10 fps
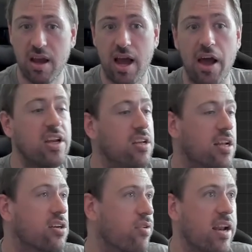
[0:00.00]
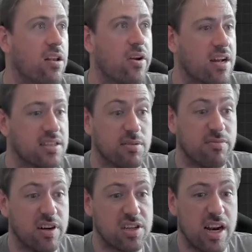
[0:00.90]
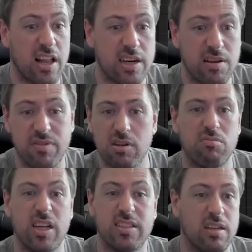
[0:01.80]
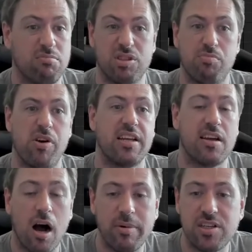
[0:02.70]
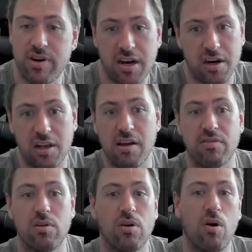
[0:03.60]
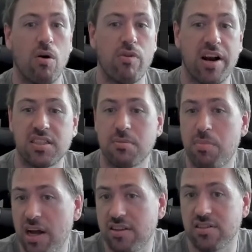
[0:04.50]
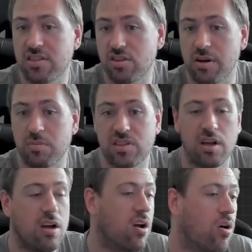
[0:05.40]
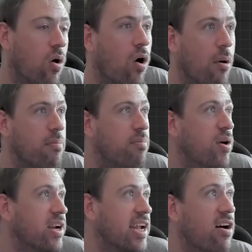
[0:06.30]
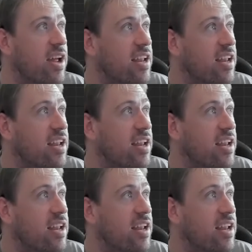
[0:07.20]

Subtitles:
and then you can create a lot of custom functionality for, let's say, spreading garbage around in a level or running some Python scripts, or building out